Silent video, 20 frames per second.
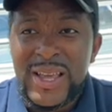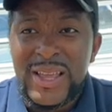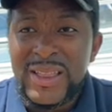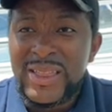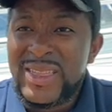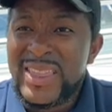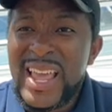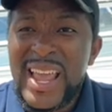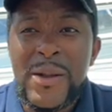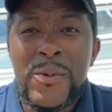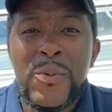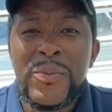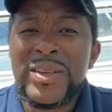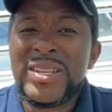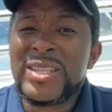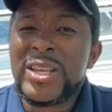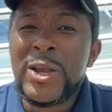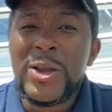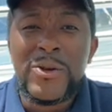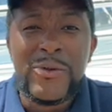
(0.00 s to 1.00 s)
They will be
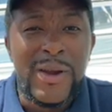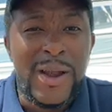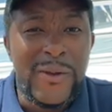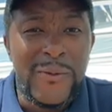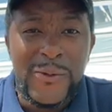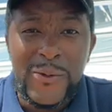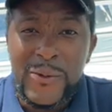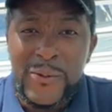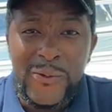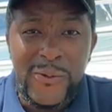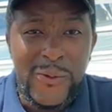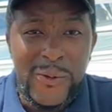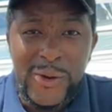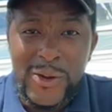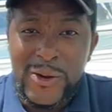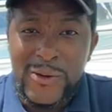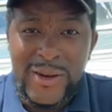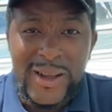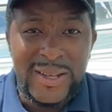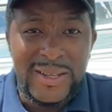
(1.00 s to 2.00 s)
so grateful for
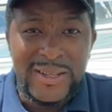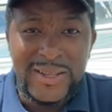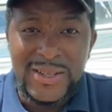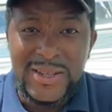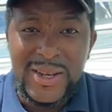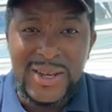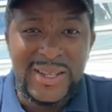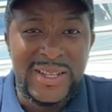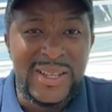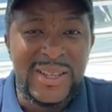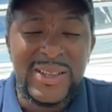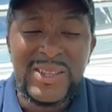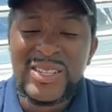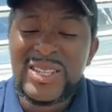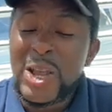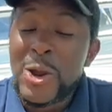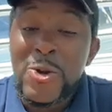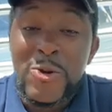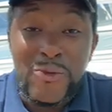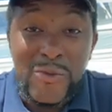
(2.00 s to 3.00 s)
your exercise, and
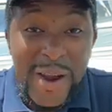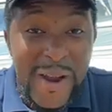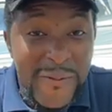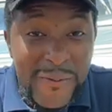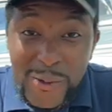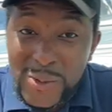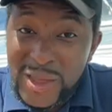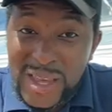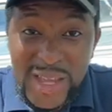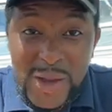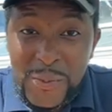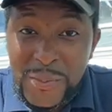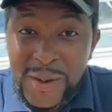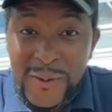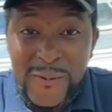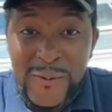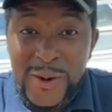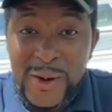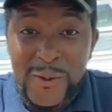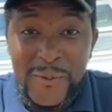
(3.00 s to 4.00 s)
so grateful that you'll be
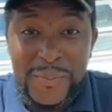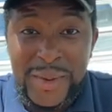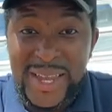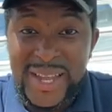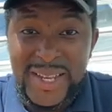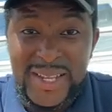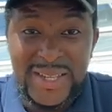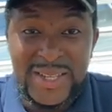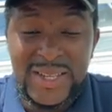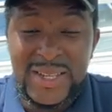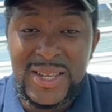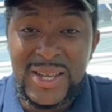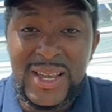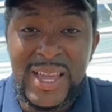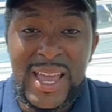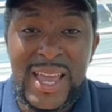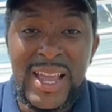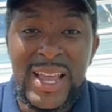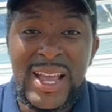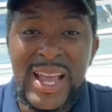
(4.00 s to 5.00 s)
full of beans,
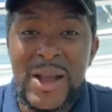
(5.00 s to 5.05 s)
okay?